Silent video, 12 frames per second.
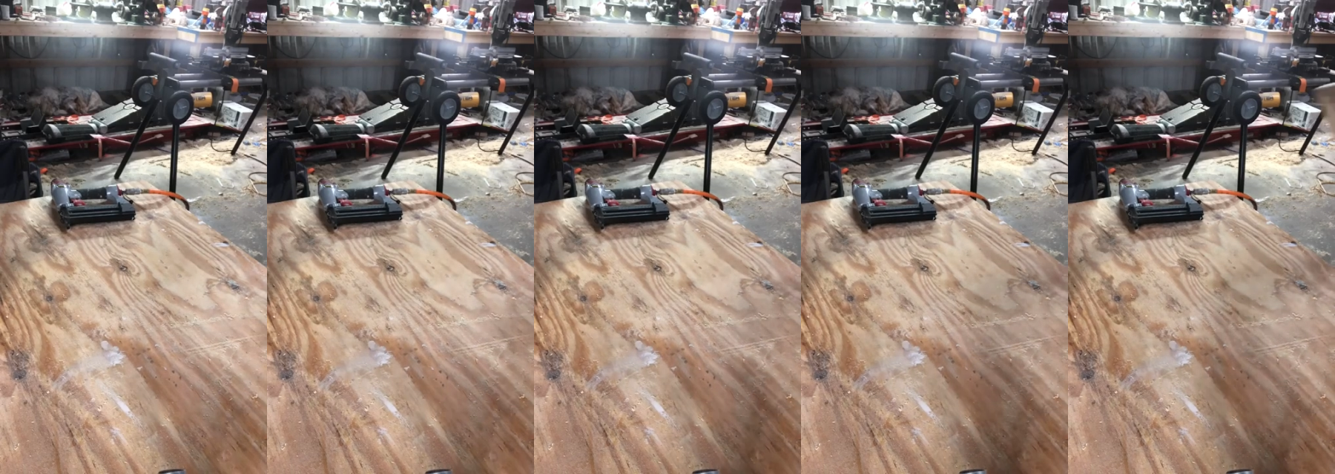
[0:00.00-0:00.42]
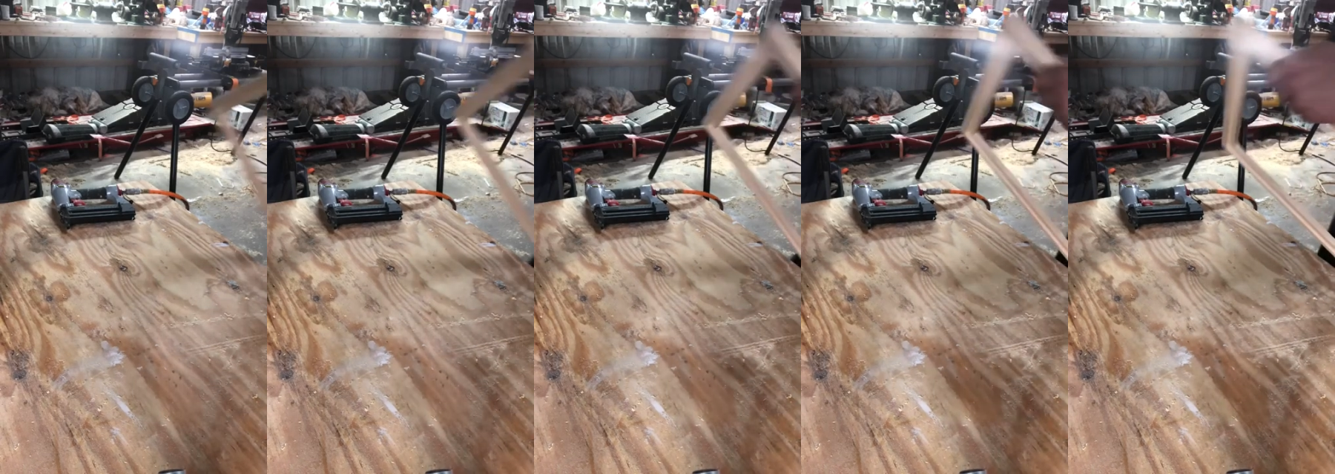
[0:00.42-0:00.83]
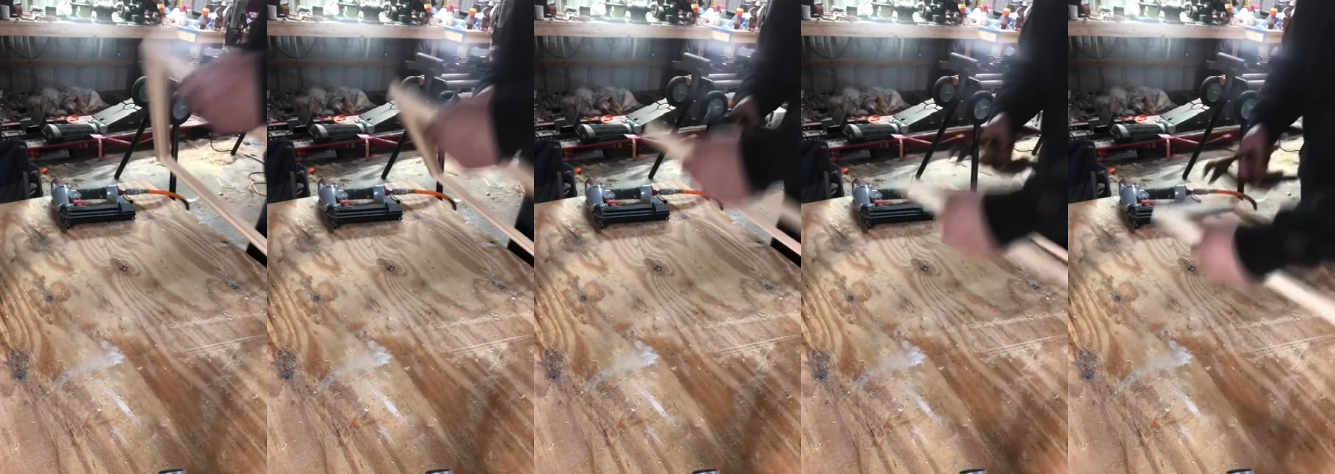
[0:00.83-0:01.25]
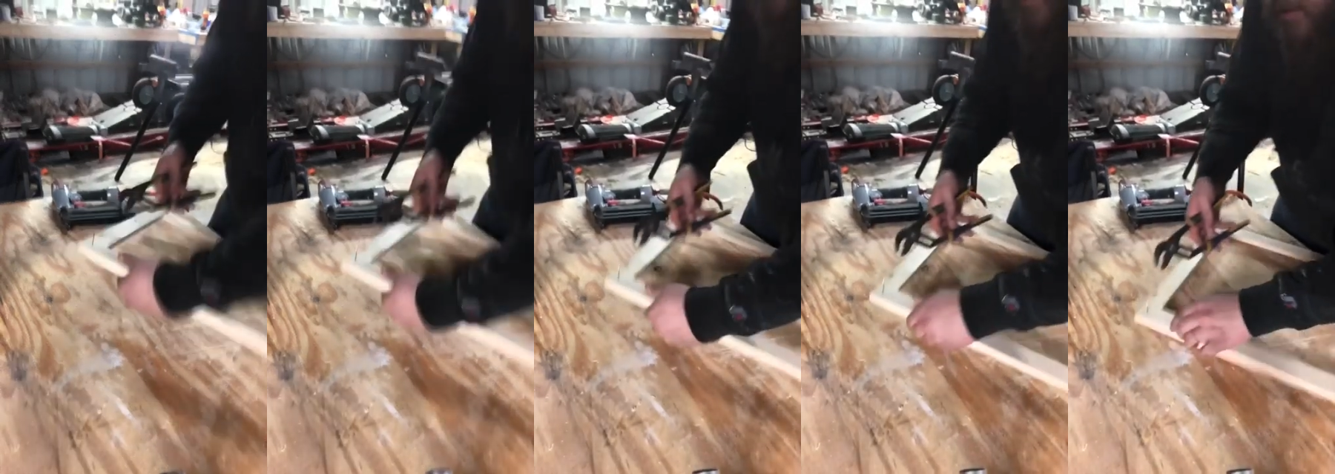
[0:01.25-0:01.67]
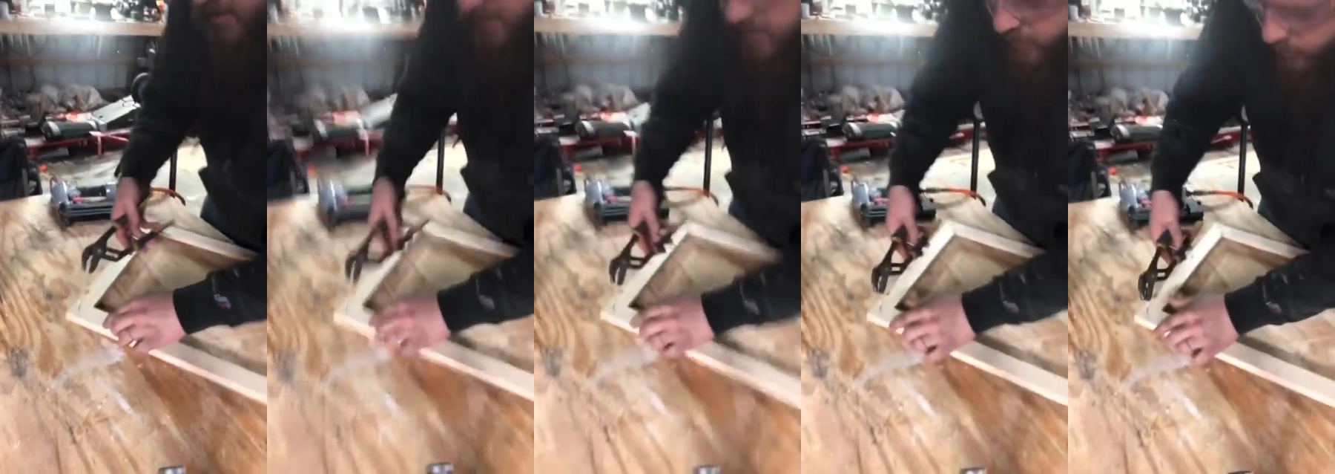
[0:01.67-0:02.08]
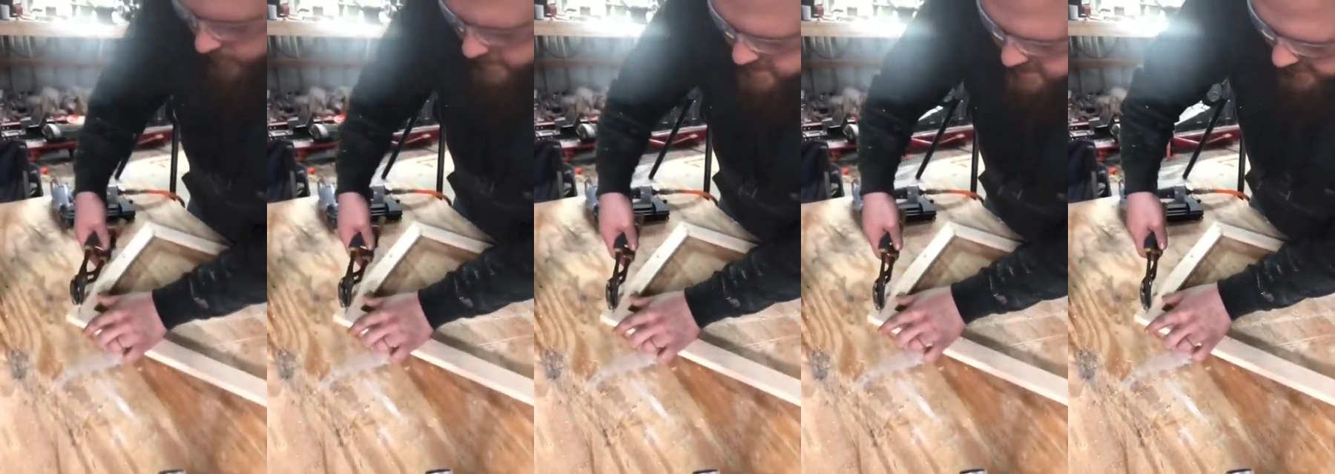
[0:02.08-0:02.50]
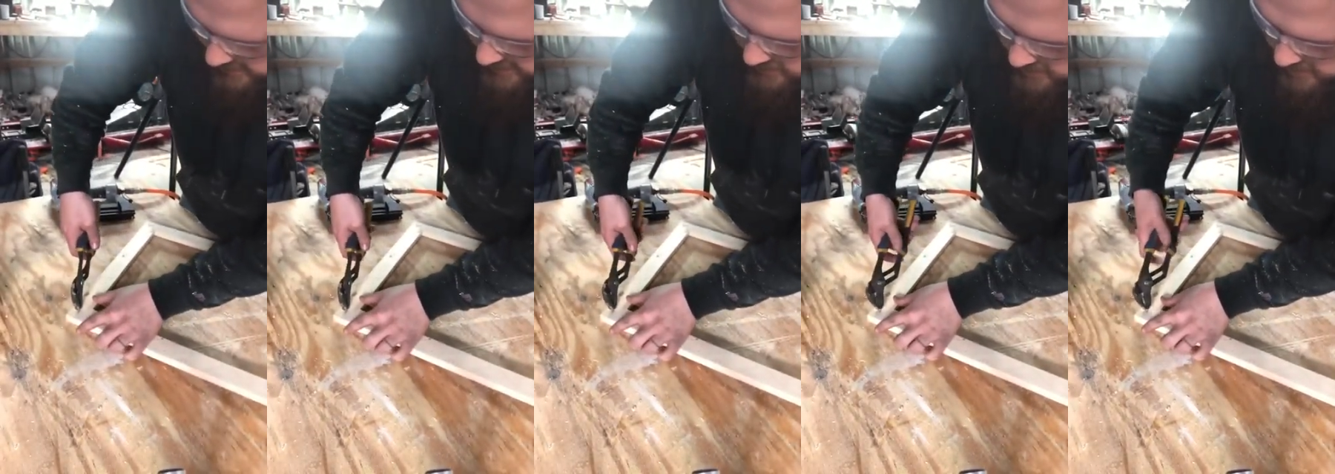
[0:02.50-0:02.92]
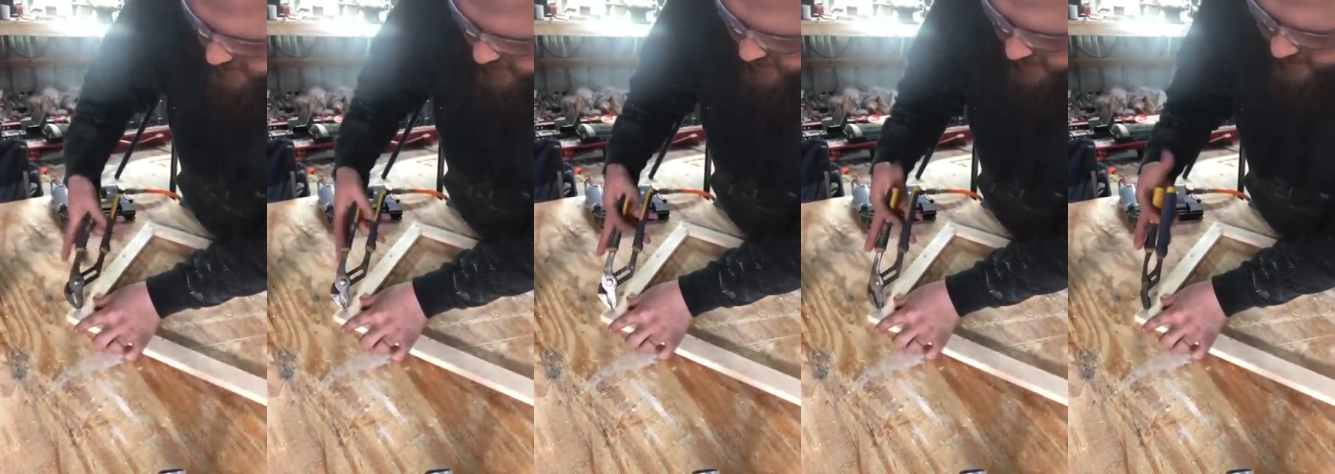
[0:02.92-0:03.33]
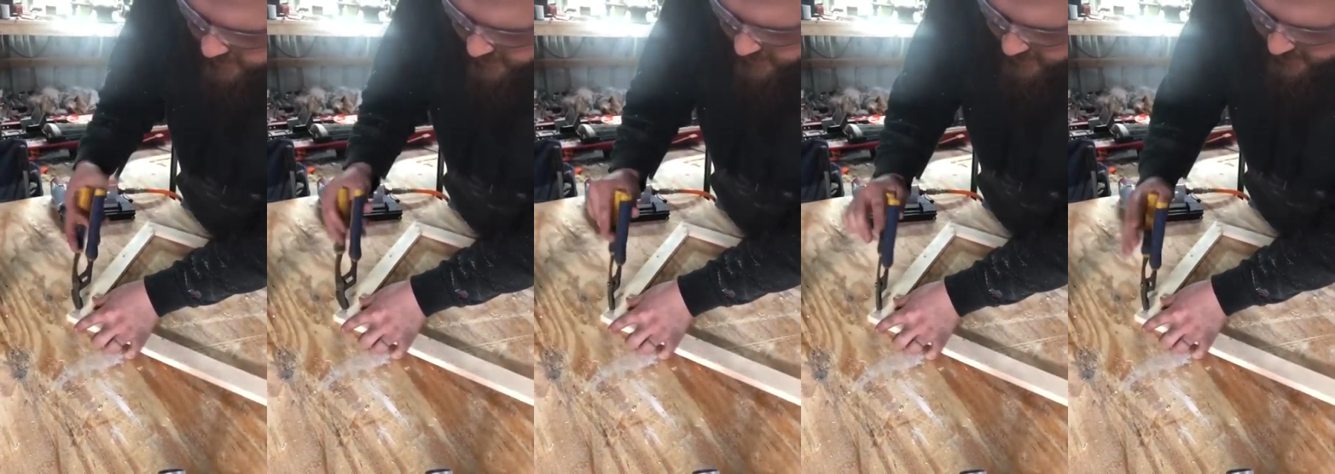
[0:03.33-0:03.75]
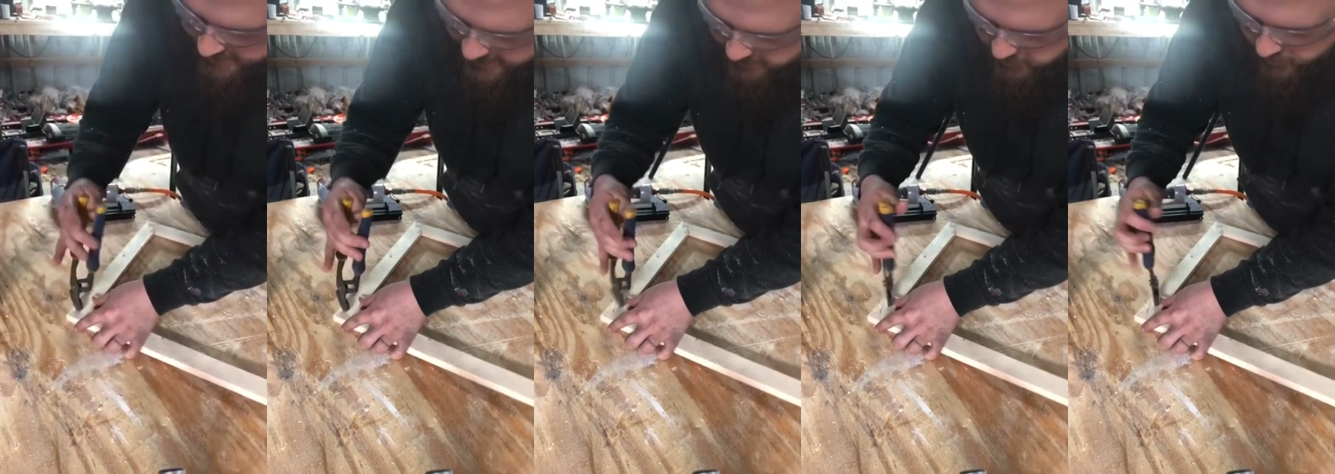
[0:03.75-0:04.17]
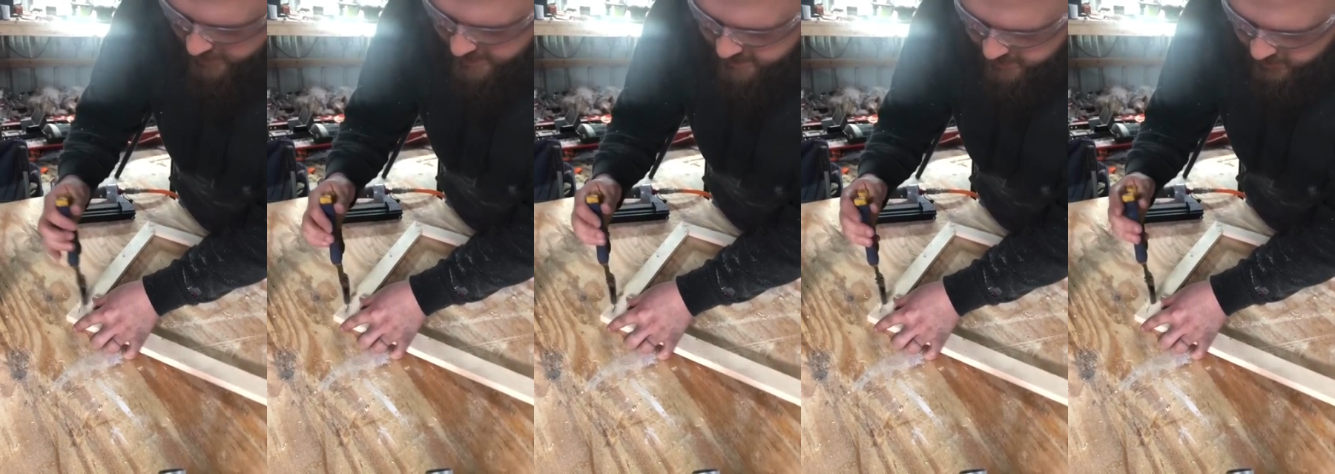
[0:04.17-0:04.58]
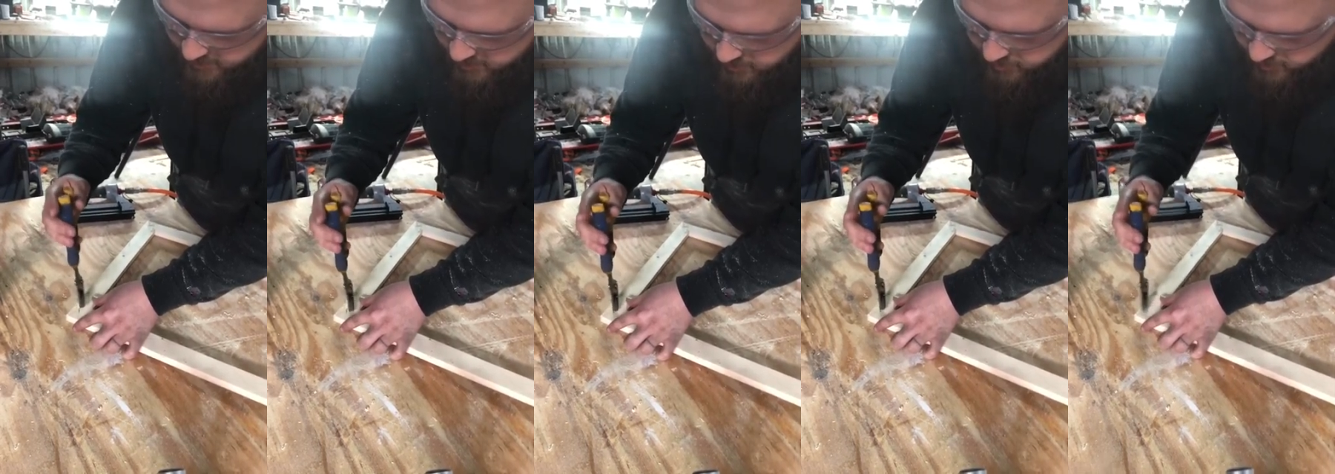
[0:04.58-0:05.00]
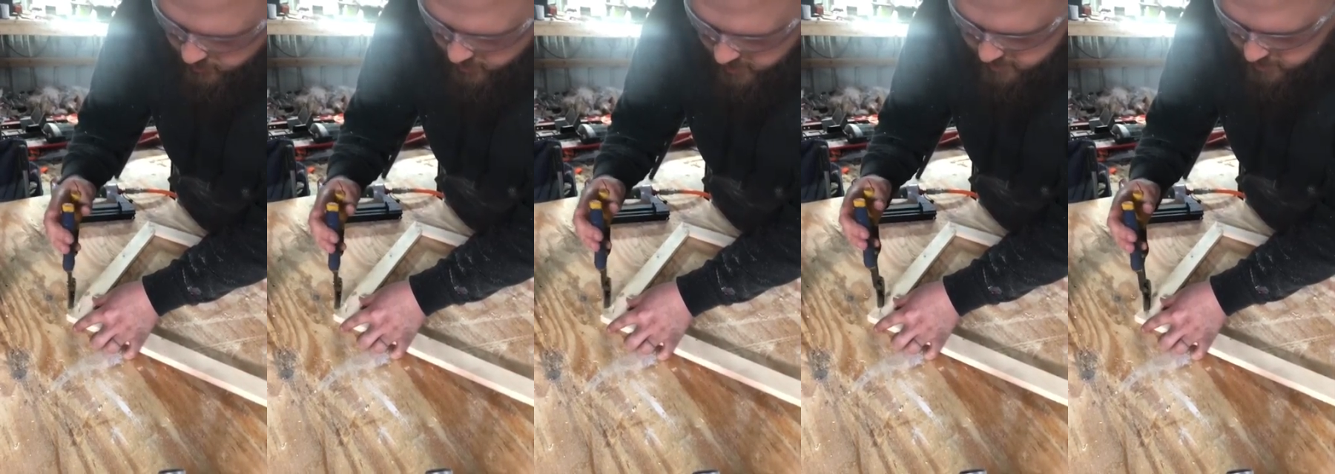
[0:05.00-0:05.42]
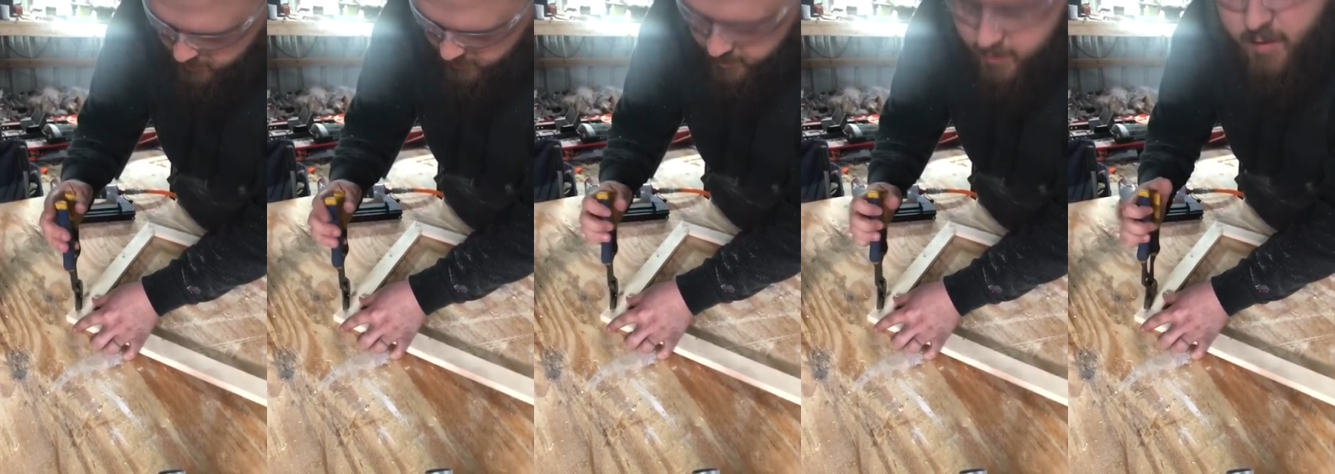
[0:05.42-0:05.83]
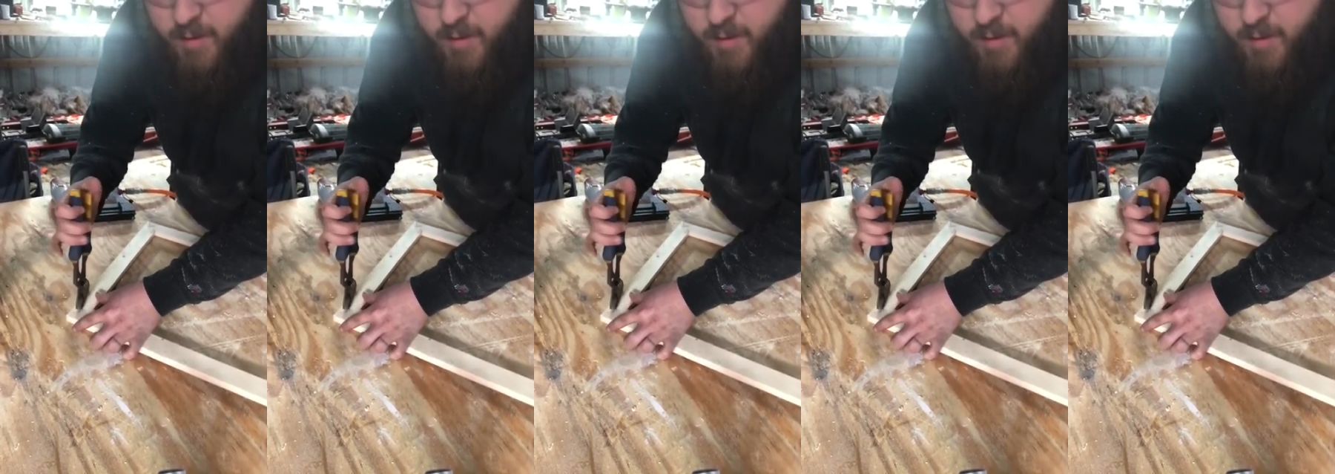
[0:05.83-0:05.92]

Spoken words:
No face is visible, so there are no lips to read.